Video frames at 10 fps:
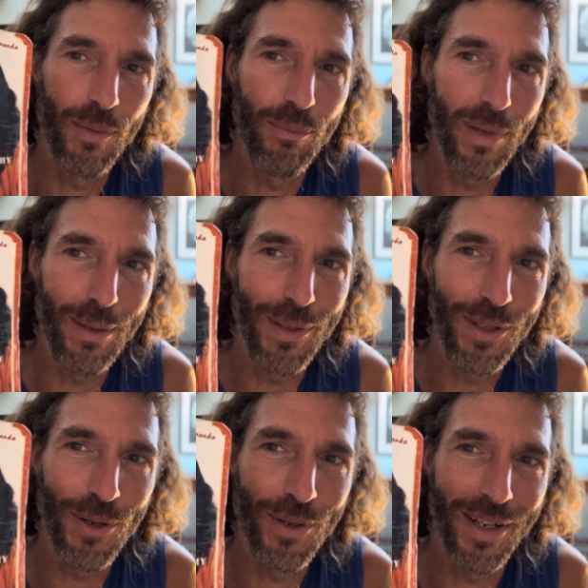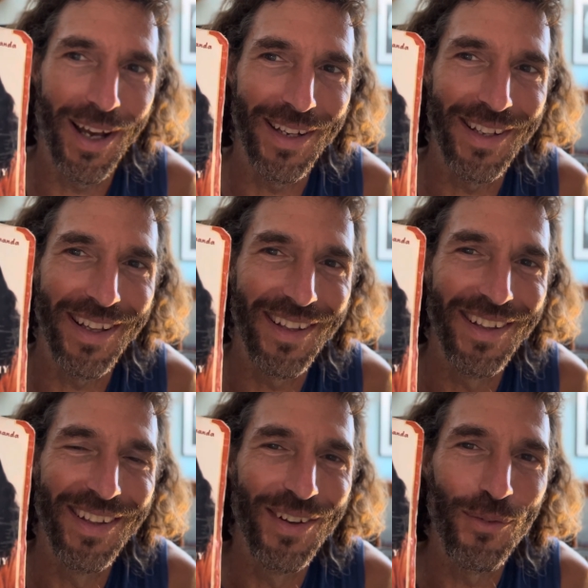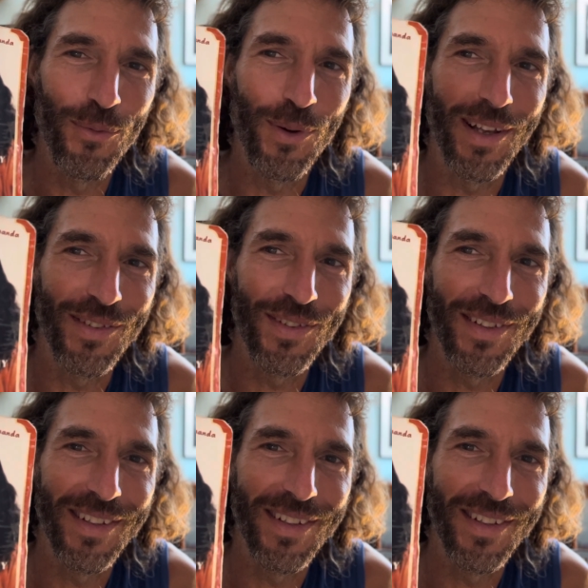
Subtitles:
maybe Yogananda was